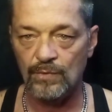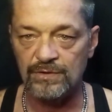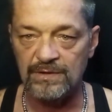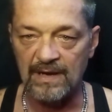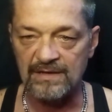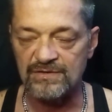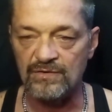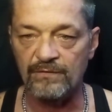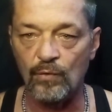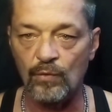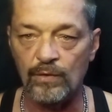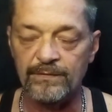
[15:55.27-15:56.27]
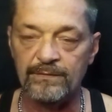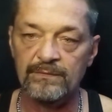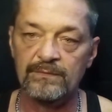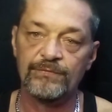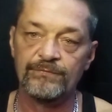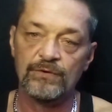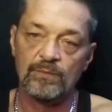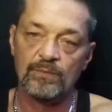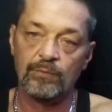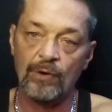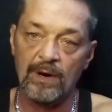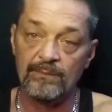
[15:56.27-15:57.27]
want you guys to avoid
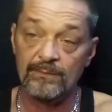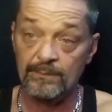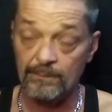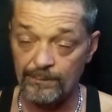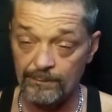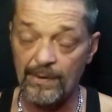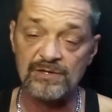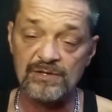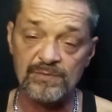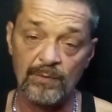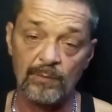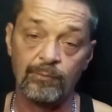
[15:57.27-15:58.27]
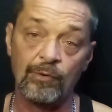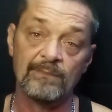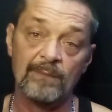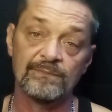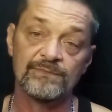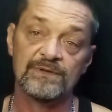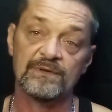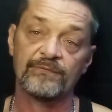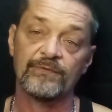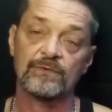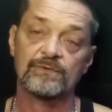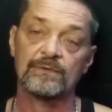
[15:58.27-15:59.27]
future problem, possible problems
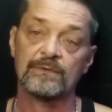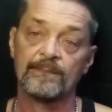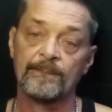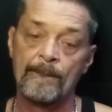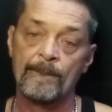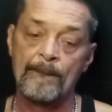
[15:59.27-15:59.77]
in the future.